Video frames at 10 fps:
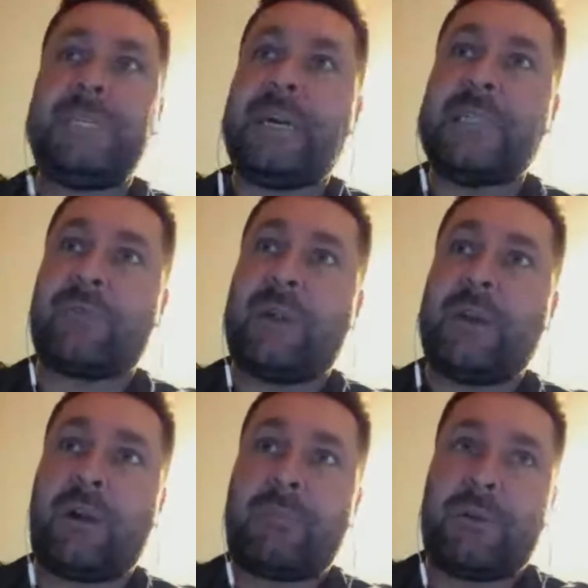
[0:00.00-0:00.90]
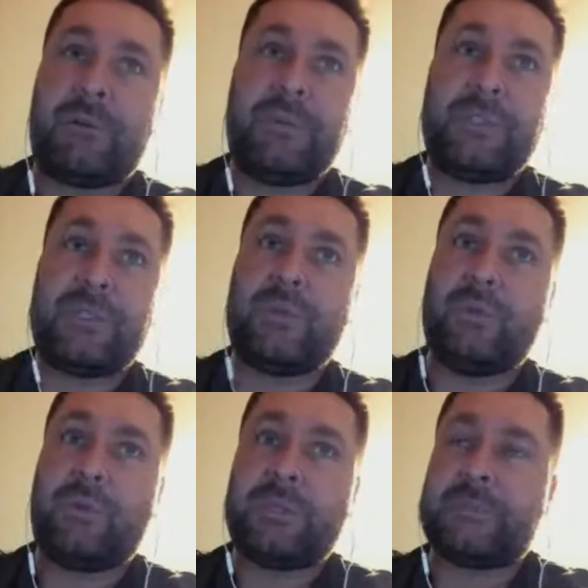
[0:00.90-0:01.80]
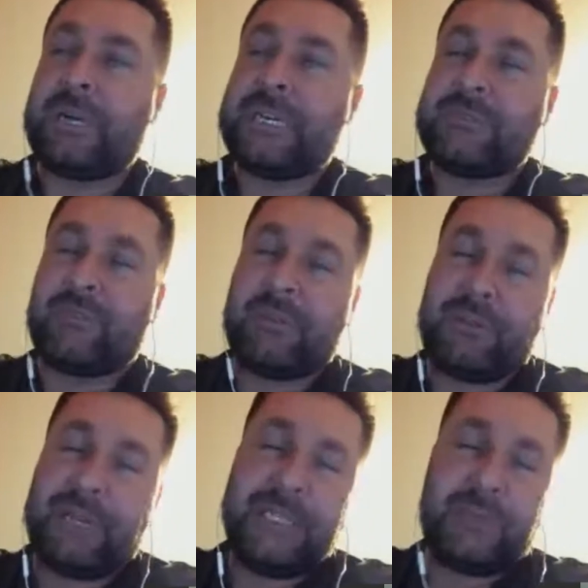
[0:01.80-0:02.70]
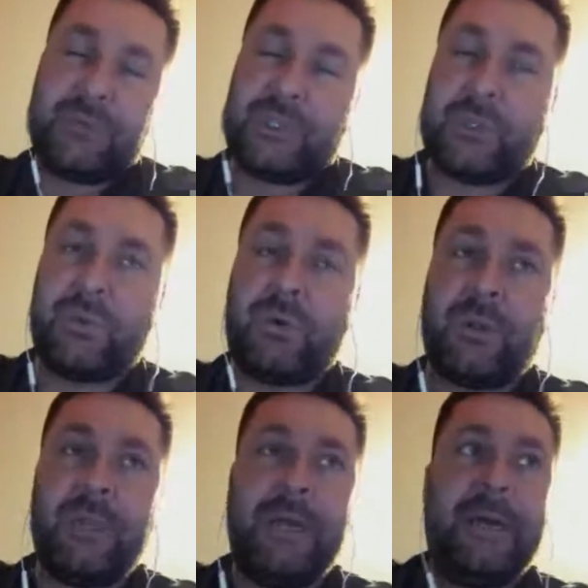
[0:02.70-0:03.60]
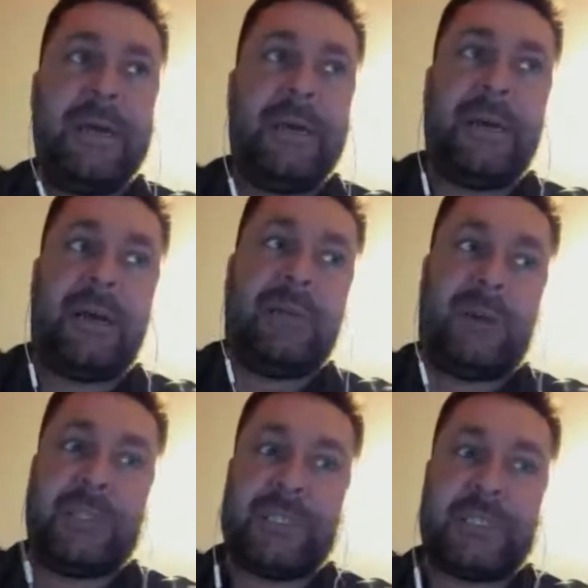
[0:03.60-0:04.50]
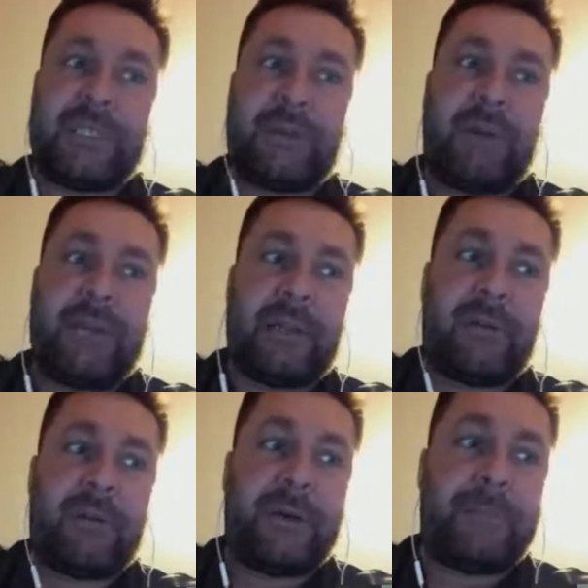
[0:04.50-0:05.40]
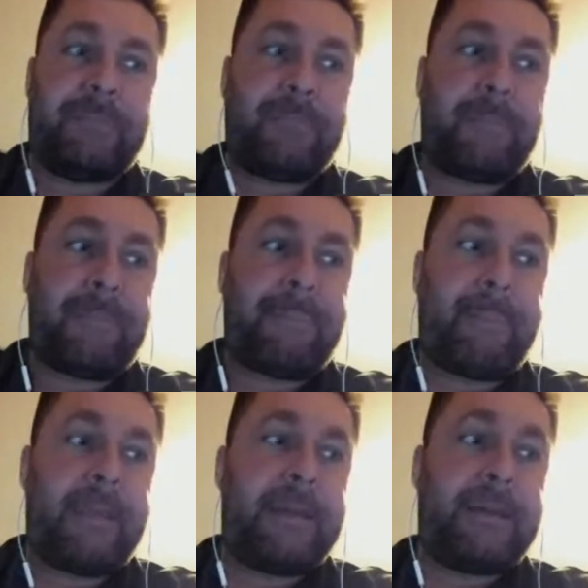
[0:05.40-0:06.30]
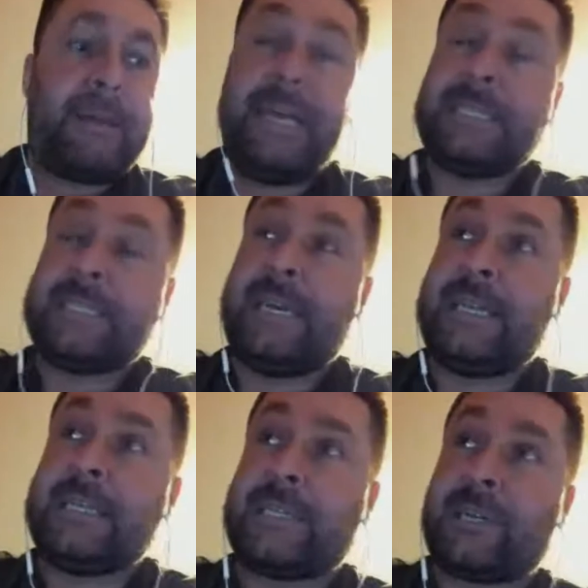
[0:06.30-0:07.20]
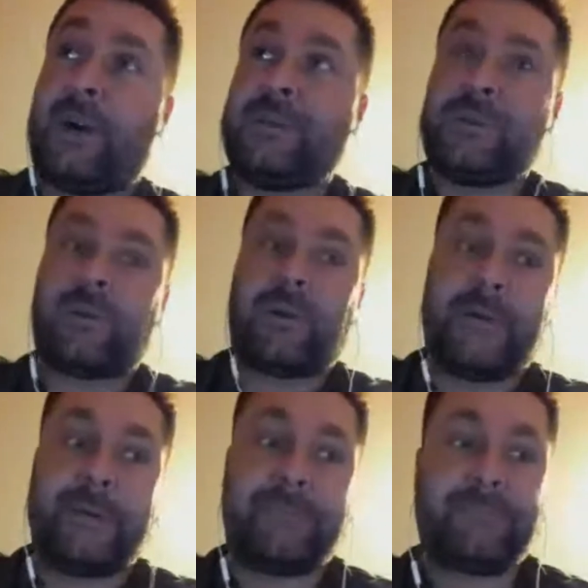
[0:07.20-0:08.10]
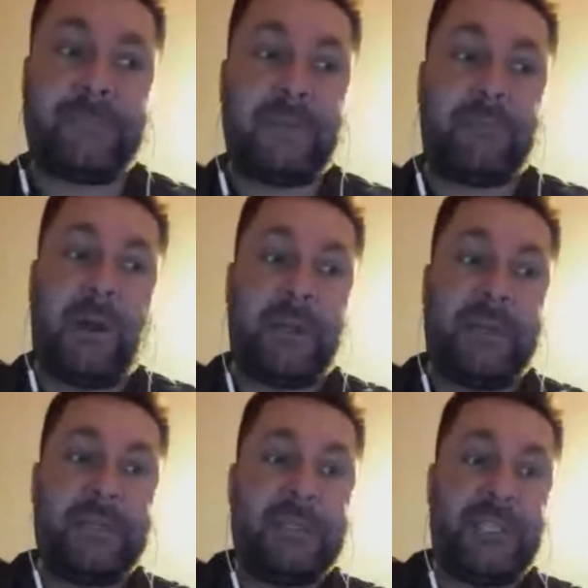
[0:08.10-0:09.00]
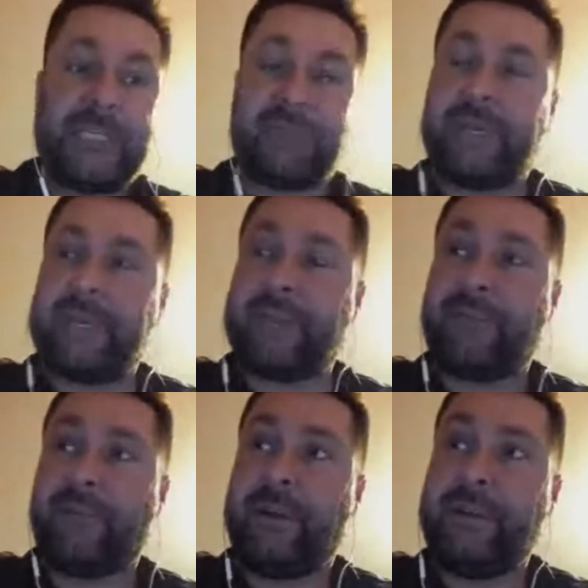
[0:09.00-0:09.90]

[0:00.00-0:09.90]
running armor, which is cool. Some guys run plates, which is cool. I run just a regular. I hate to say it, it's a Condor Molly chest rig at the front,